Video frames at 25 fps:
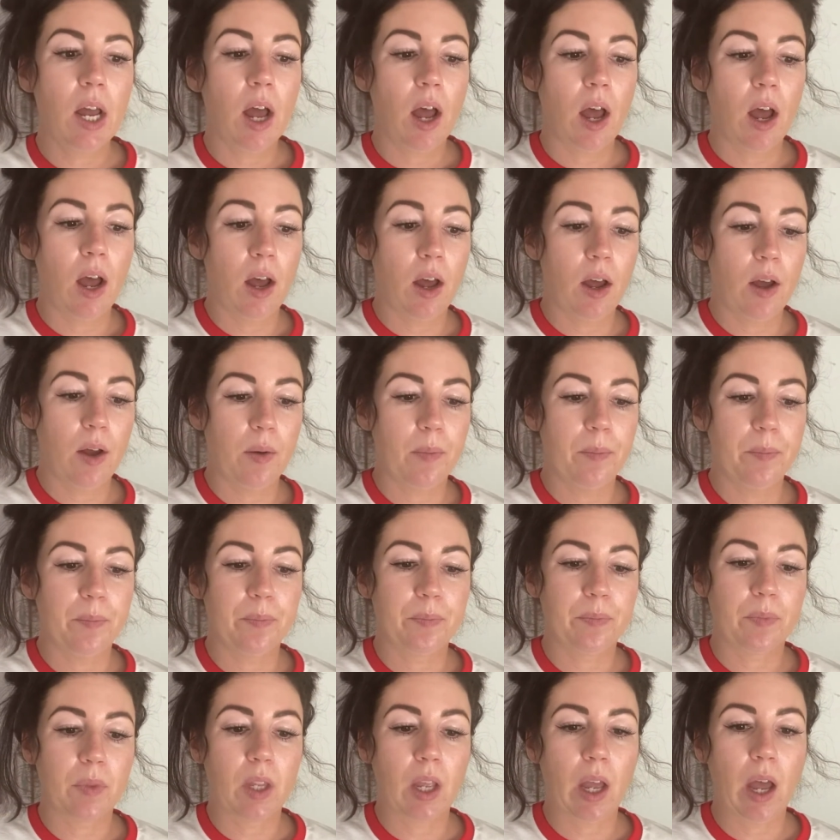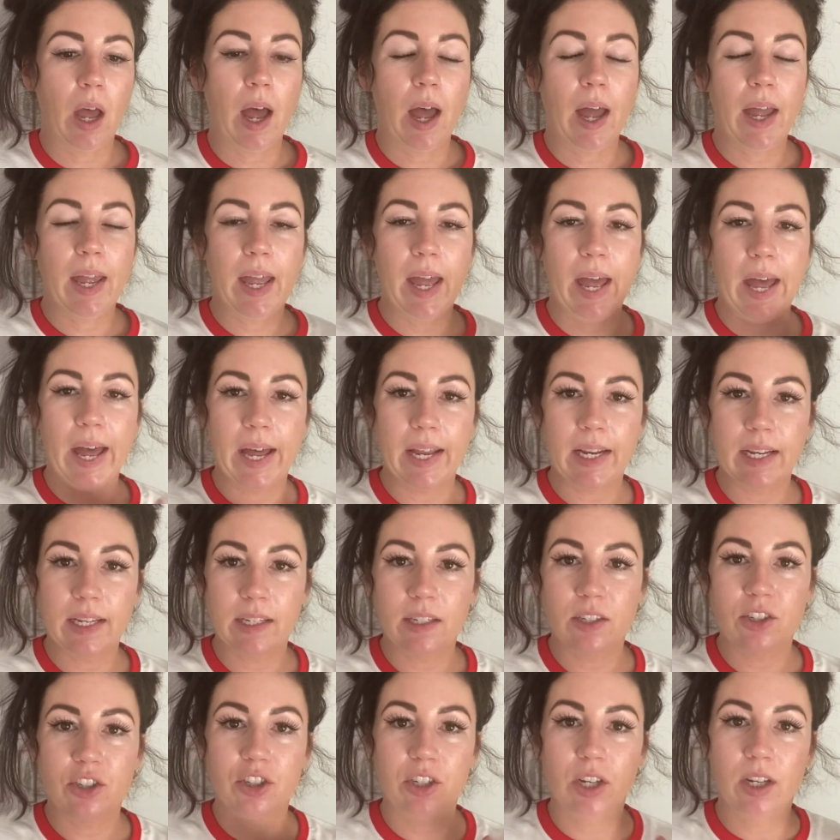I added
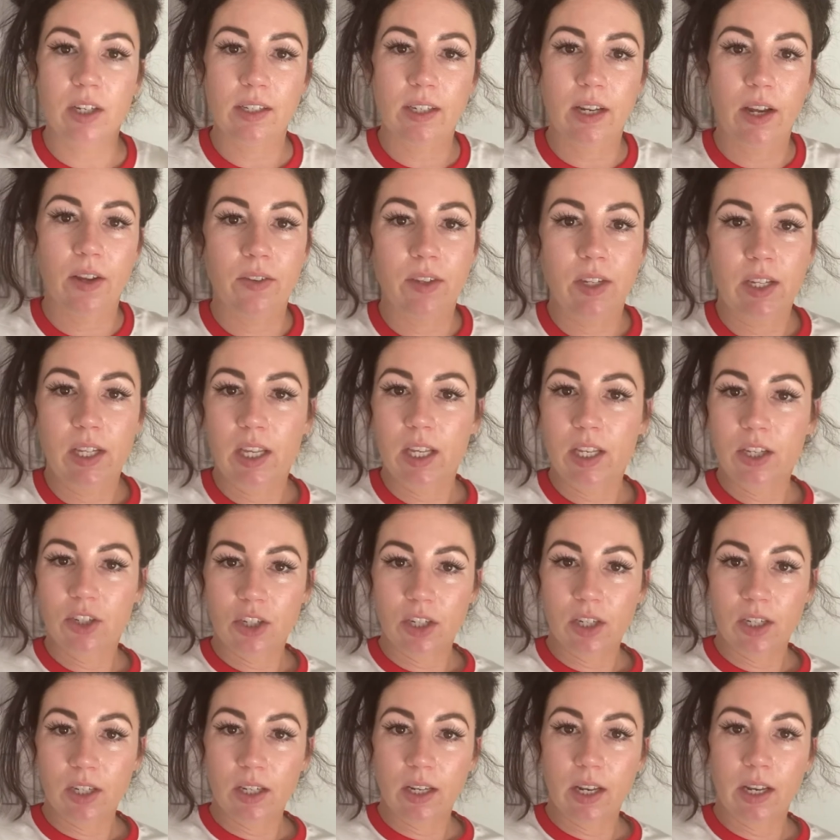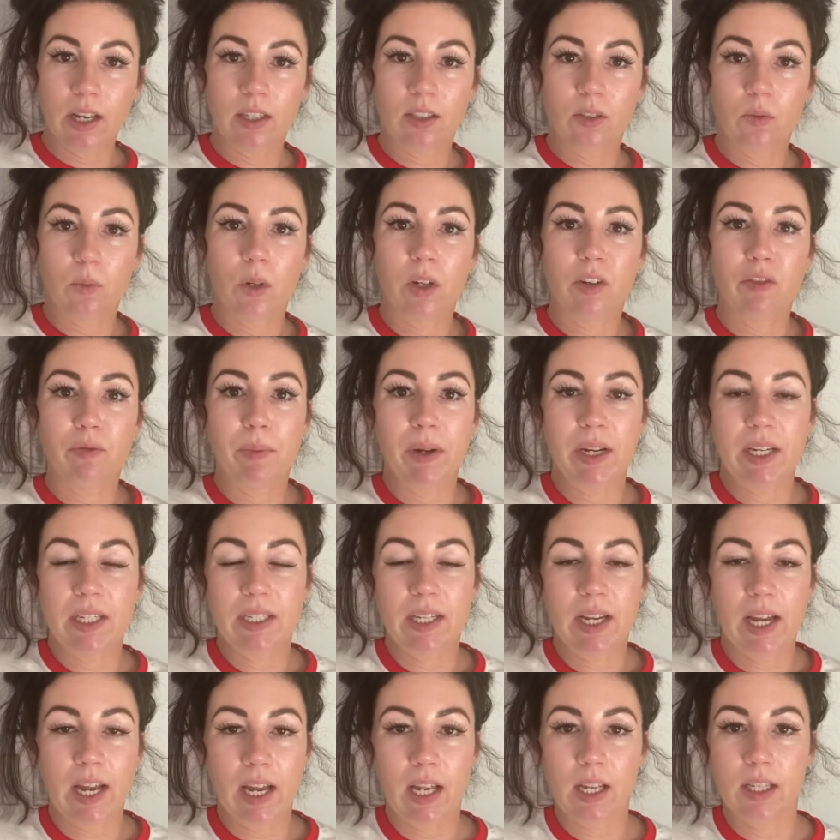shut down the kitchen as one of my
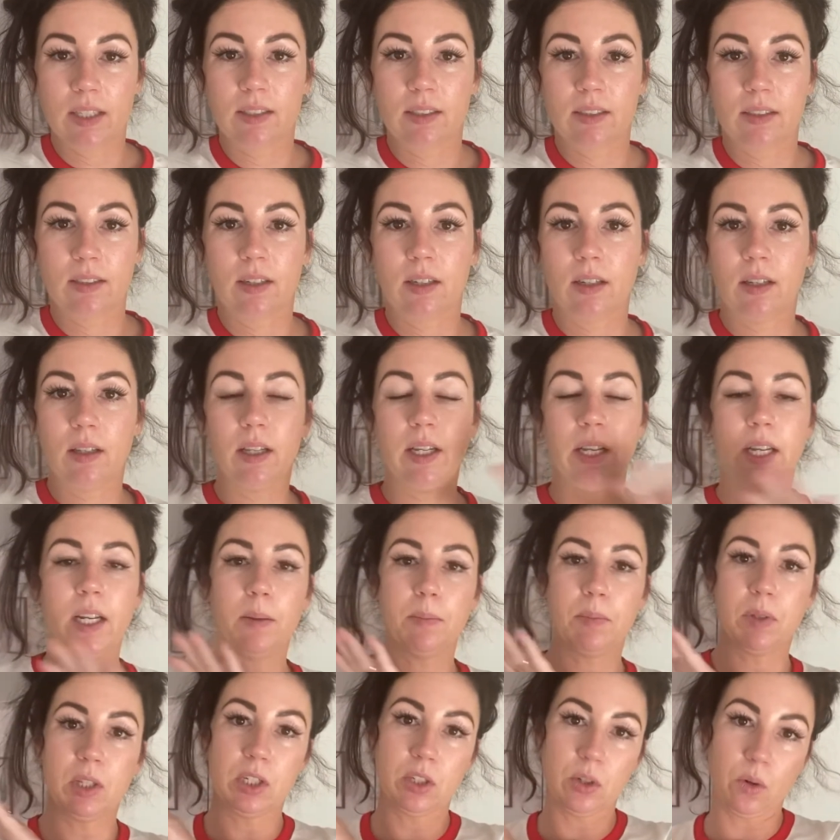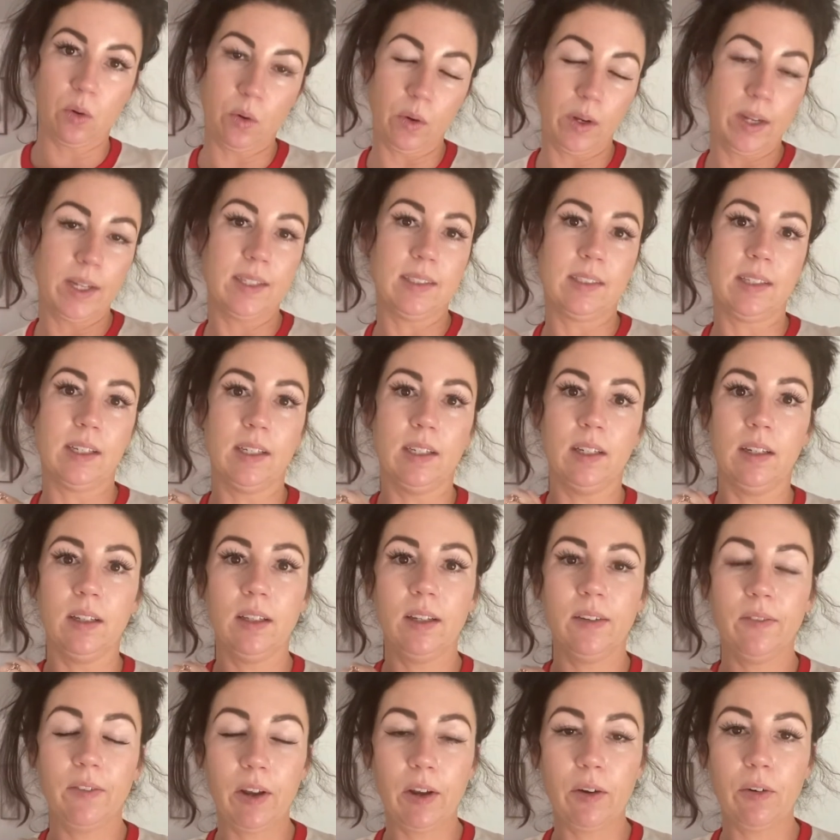tasks, clean up the toys in the
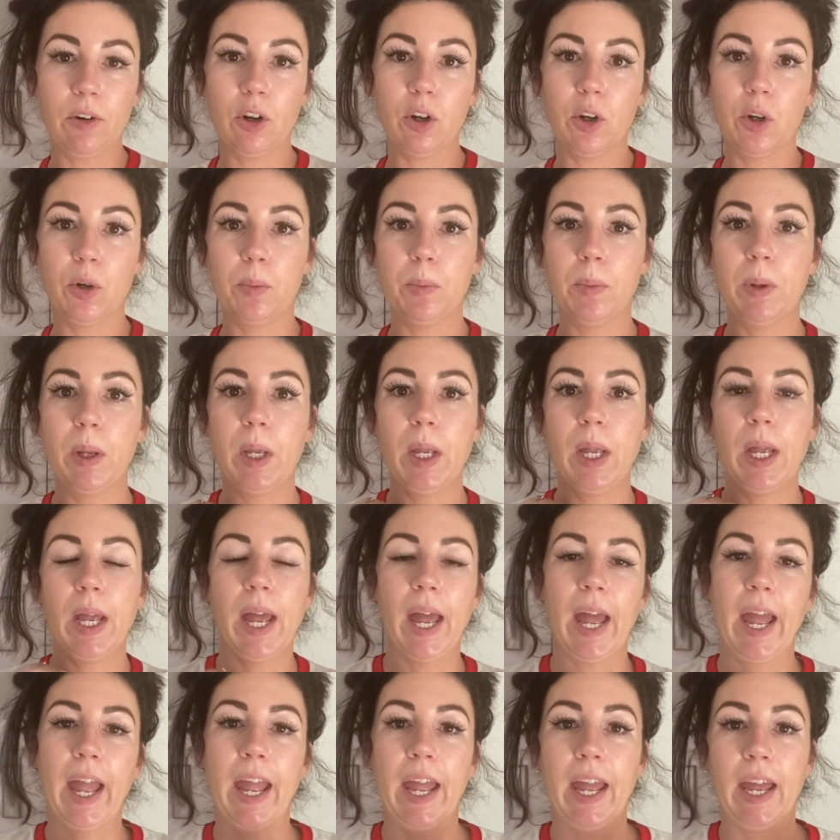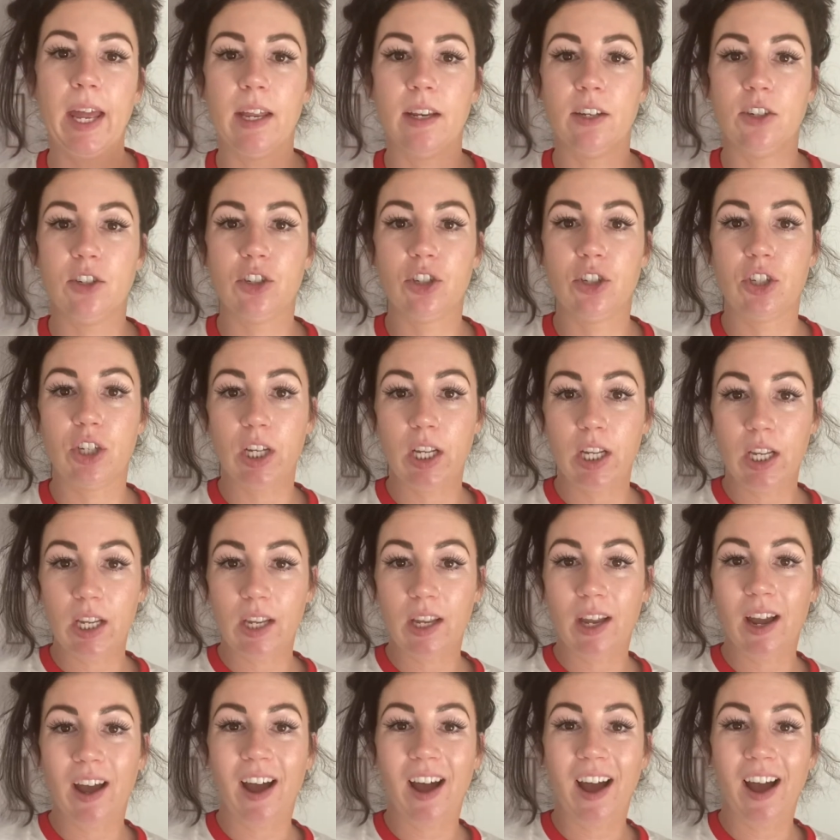living room, and she
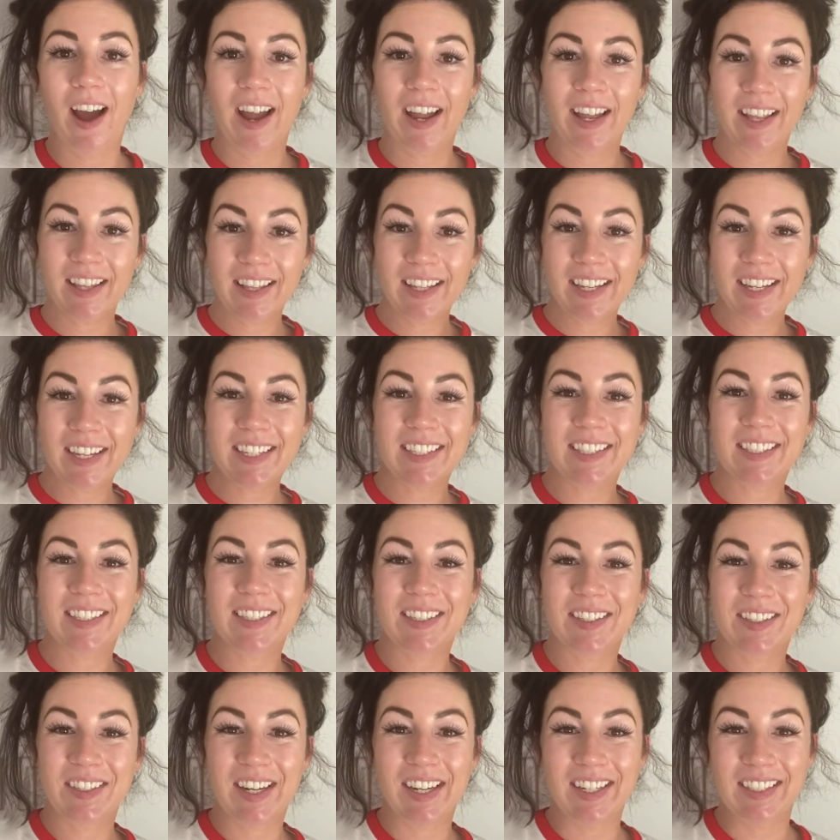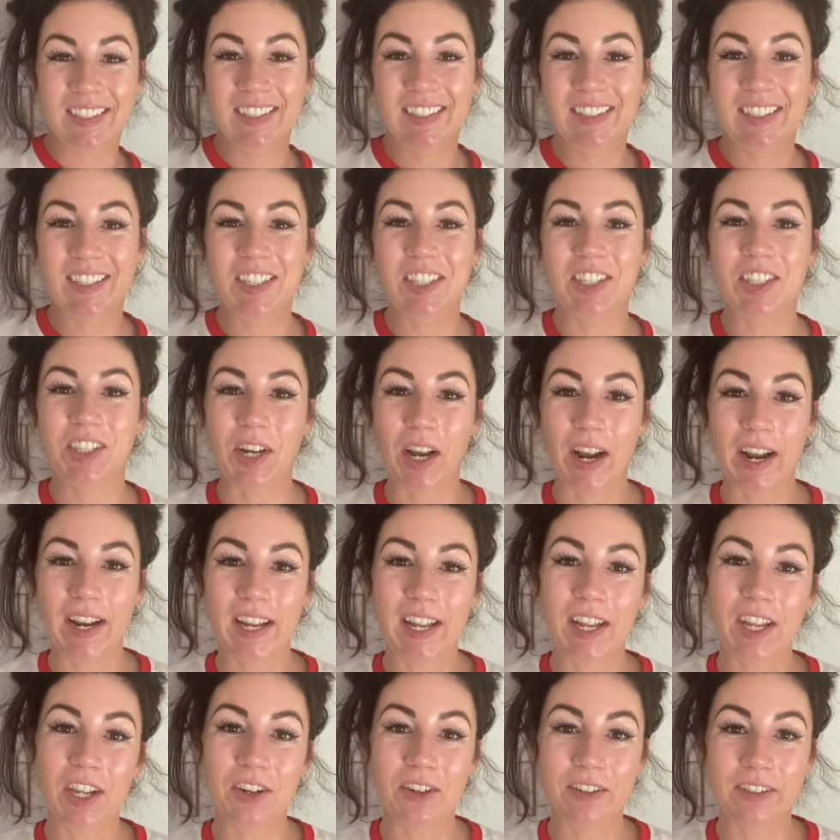highly suggests
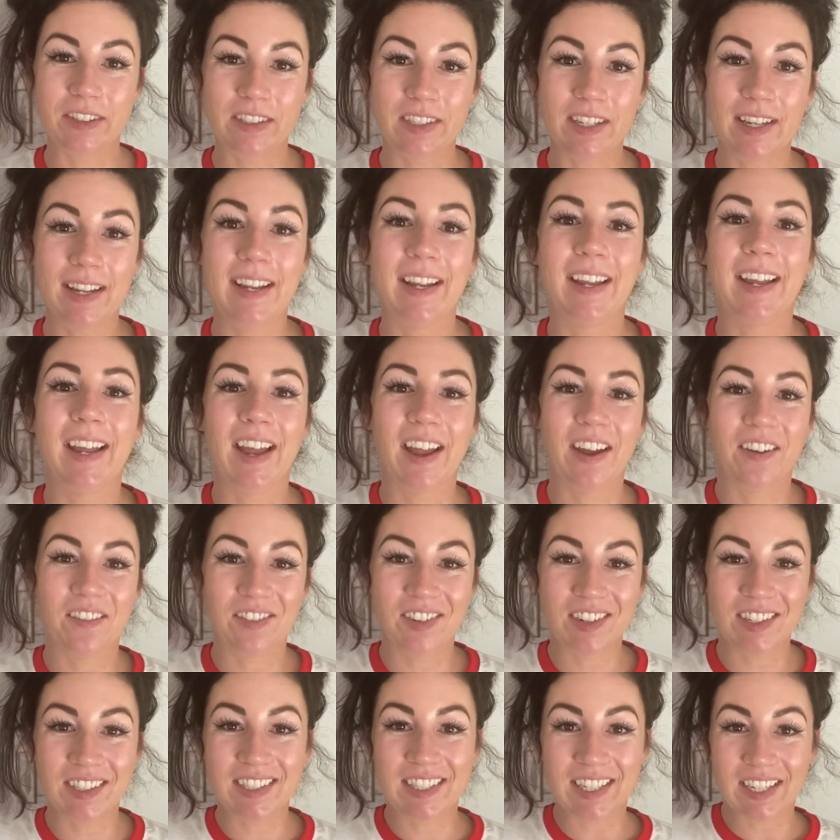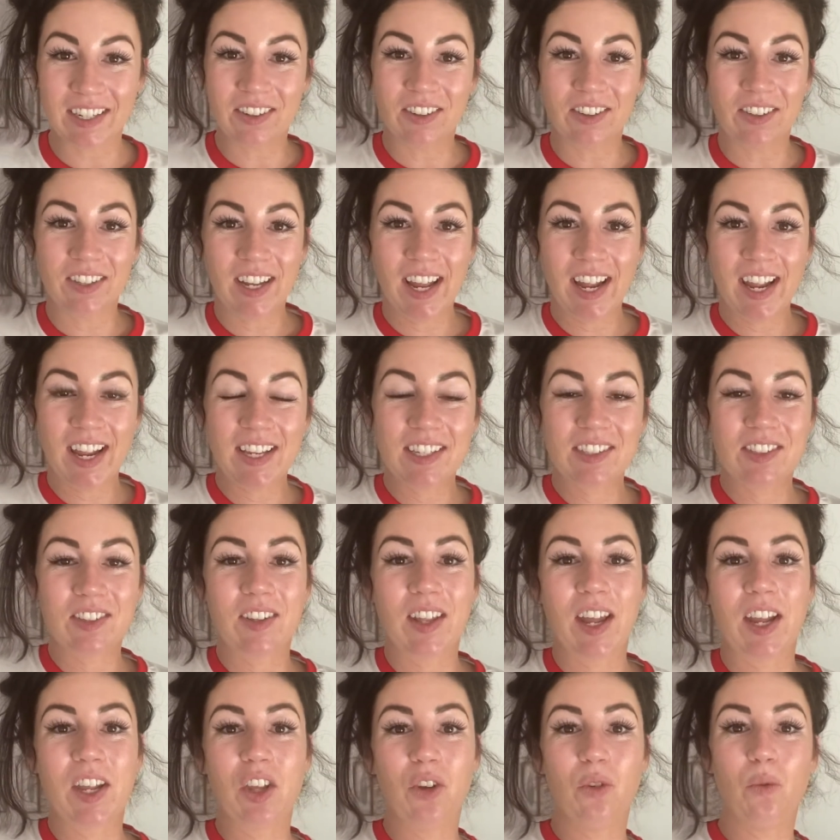shining your sink every single night so
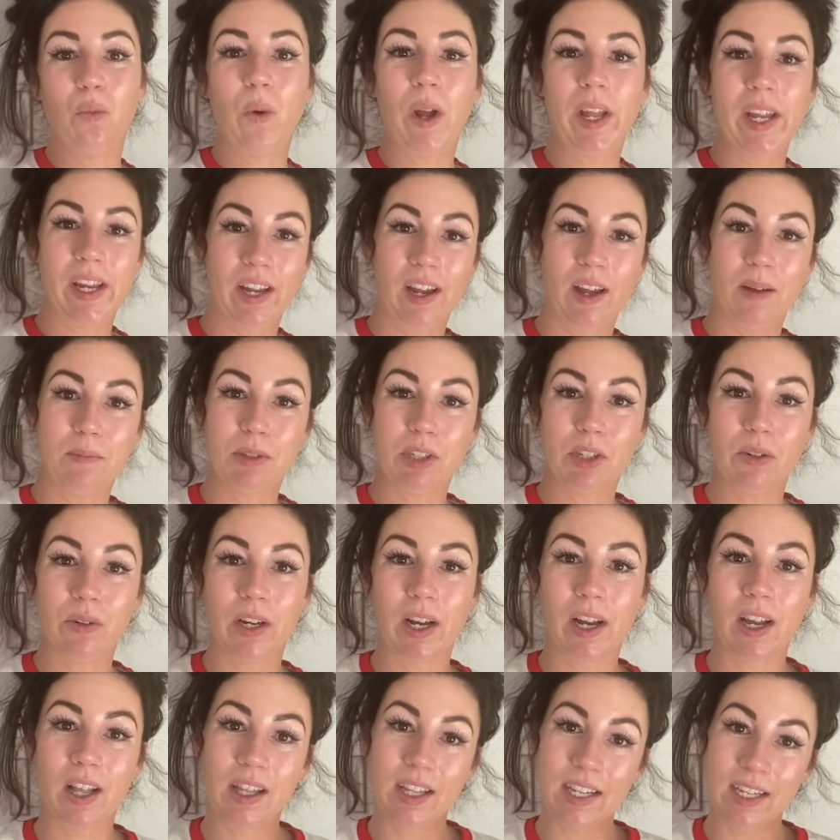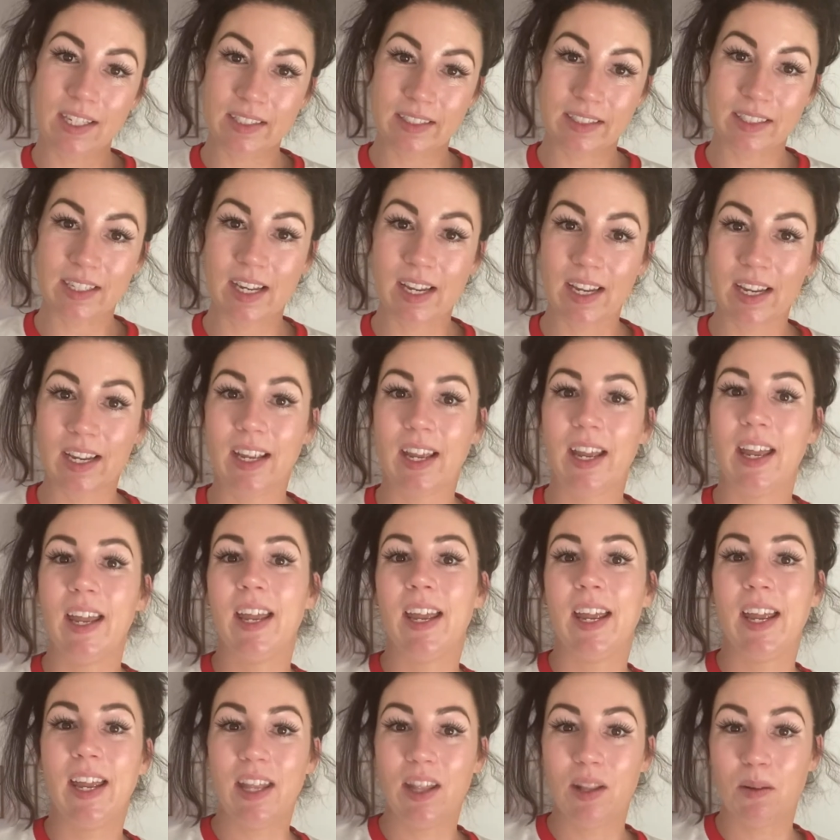that you wake up to a clean sink
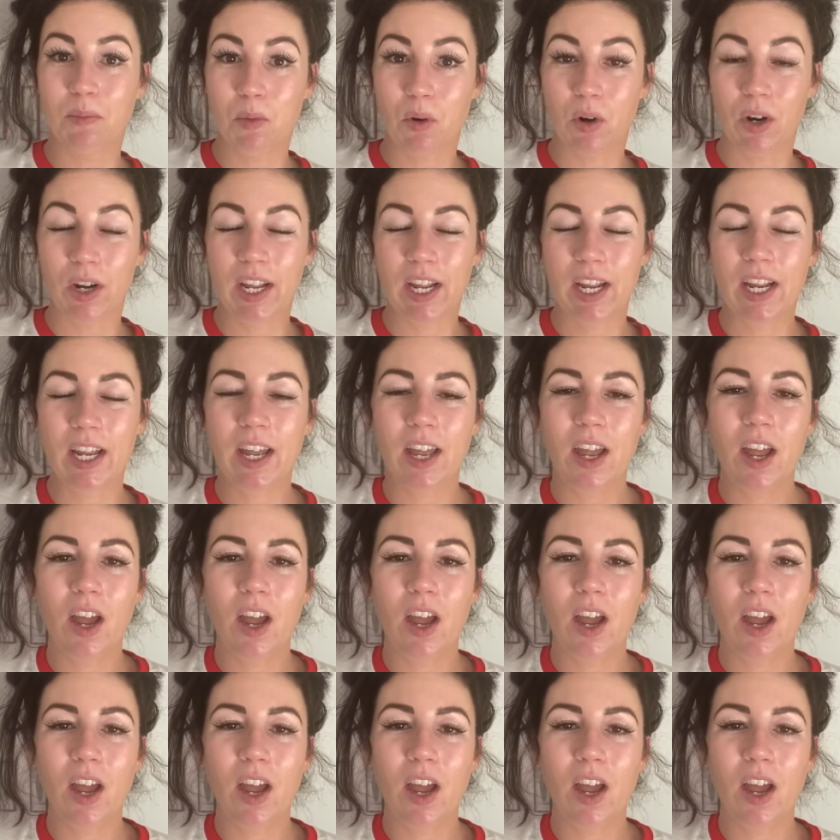in the morning,